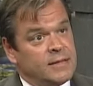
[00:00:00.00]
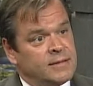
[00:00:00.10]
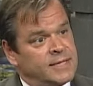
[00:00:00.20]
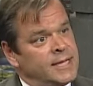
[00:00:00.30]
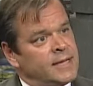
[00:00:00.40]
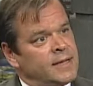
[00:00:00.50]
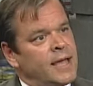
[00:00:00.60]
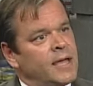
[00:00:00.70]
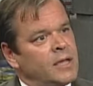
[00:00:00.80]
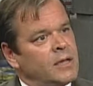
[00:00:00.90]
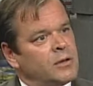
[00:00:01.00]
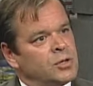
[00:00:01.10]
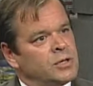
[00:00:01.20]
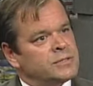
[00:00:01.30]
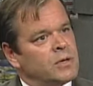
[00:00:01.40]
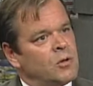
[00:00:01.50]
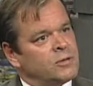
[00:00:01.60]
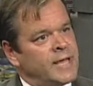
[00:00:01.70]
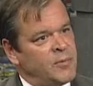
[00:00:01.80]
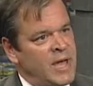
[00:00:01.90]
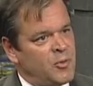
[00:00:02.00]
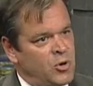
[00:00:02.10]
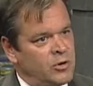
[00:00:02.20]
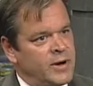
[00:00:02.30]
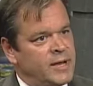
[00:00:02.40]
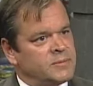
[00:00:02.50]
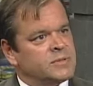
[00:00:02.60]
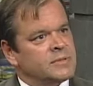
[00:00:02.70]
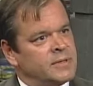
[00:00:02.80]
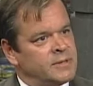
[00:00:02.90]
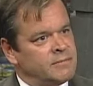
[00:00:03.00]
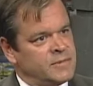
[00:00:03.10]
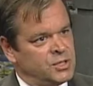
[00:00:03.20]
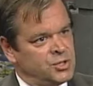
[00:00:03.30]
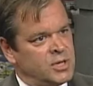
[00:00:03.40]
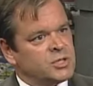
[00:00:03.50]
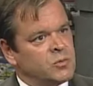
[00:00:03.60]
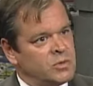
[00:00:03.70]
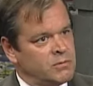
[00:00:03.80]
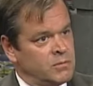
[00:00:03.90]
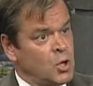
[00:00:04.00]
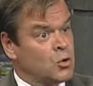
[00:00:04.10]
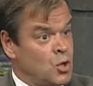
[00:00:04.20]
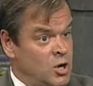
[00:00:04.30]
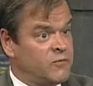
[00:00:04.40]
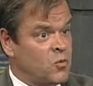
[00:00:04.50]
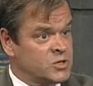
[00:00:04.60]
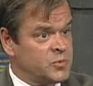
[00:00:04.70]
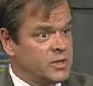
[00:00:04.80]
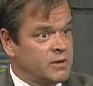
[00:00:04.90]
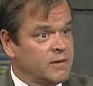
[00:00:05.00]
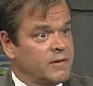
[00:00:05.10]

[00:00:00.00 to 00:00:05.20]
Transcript: The DEA mm. used to hold take-back programs in conjunction with local law enforcement.